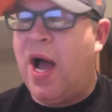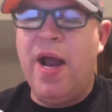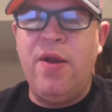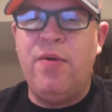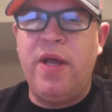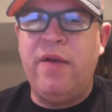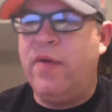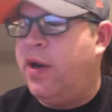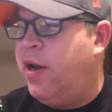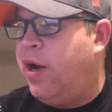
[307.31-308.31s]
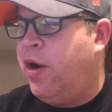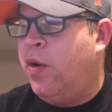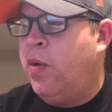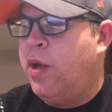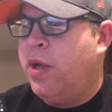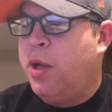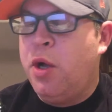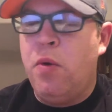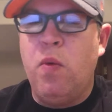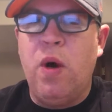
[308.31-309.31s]
I don't even know
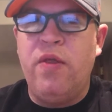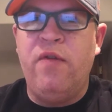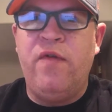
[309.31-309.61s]
what